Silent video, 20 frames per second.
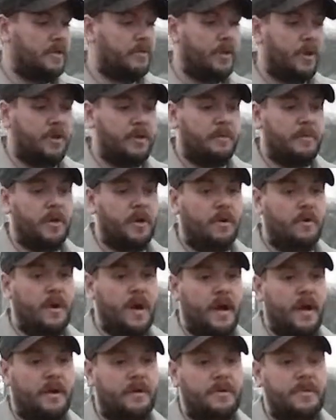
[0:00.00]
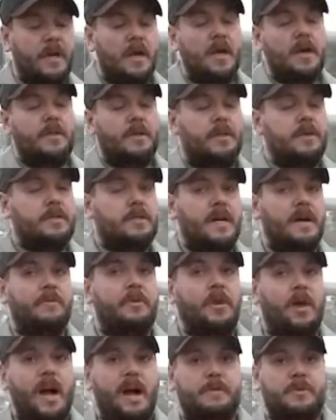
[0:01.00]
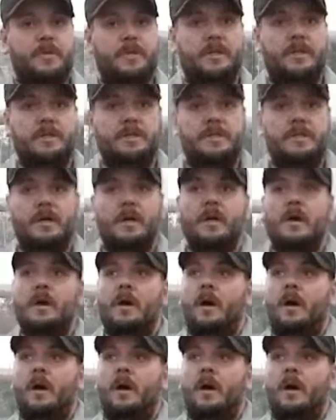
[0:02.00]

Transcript: and grow them year-round, there are several options.